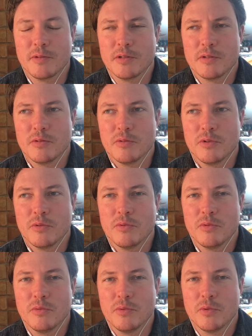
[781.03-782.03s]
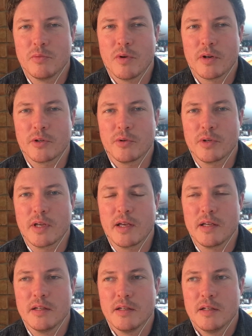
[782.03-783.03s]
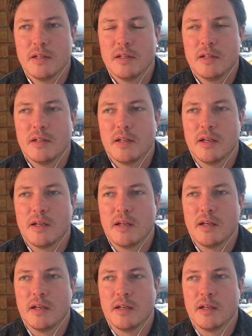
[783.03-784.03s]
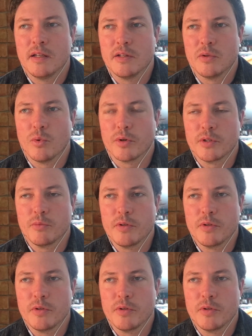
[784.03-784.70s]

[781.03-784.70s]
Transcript: I mean, we would want to create, and in the work that